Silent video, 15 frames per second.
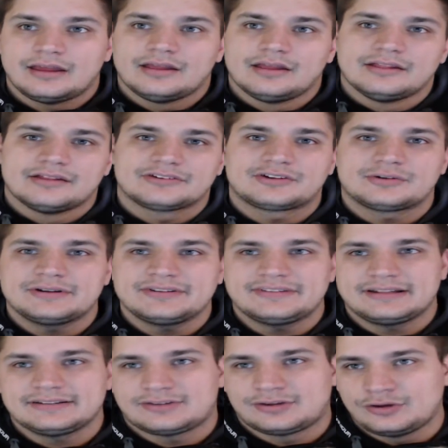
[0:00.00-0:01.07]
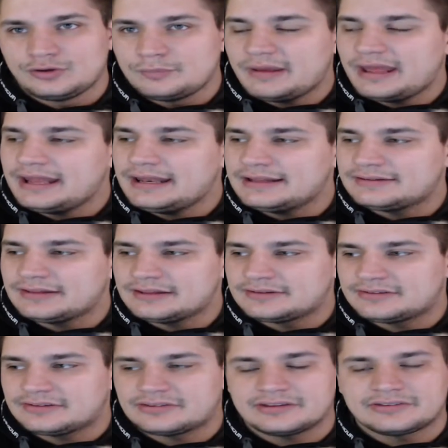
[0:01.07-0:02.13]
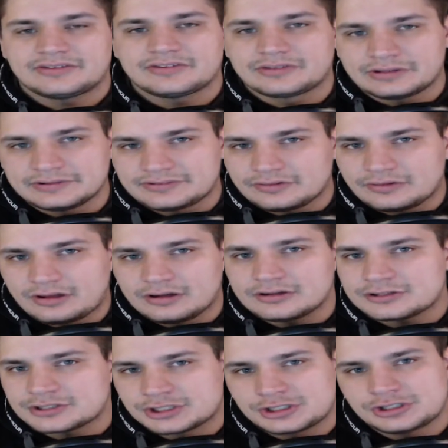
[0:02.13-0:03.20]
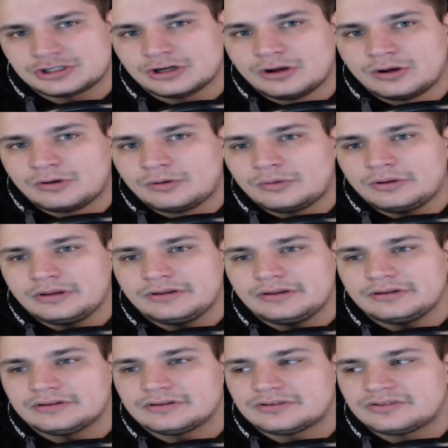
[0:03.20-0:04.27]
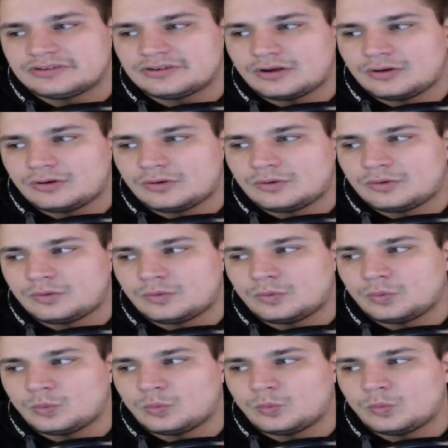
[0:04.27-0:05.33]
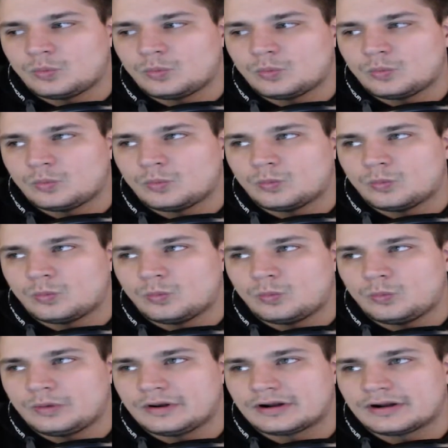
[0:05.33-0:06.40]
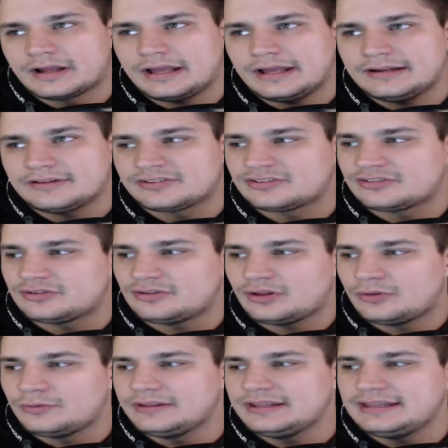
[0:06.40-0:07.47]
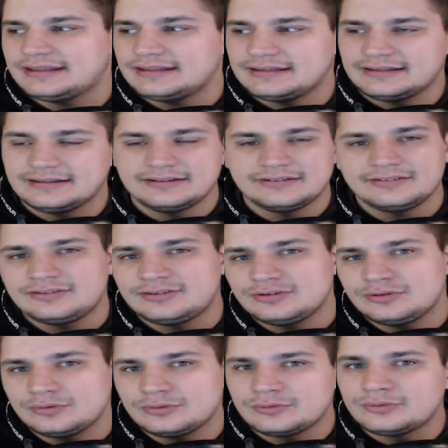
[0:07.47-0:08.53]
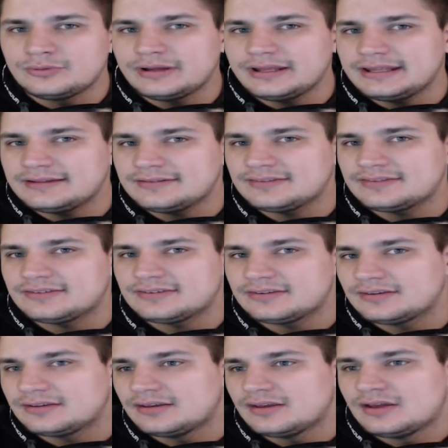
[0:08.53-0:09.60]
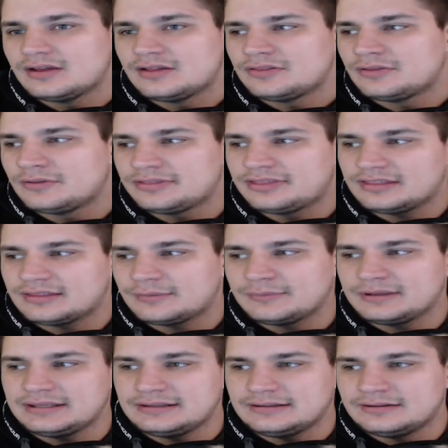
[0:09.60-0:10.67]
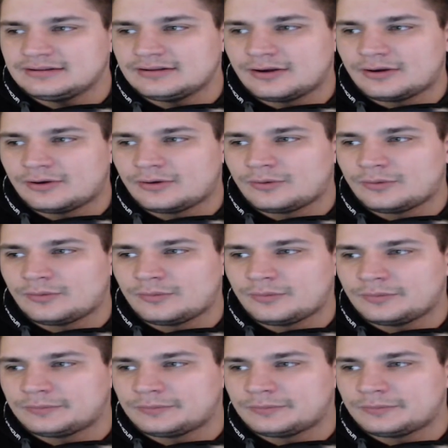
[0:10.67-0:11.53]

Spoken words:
story's not too bad. It's a longer show, so we're kind of slowly getting to it. The only thing that we know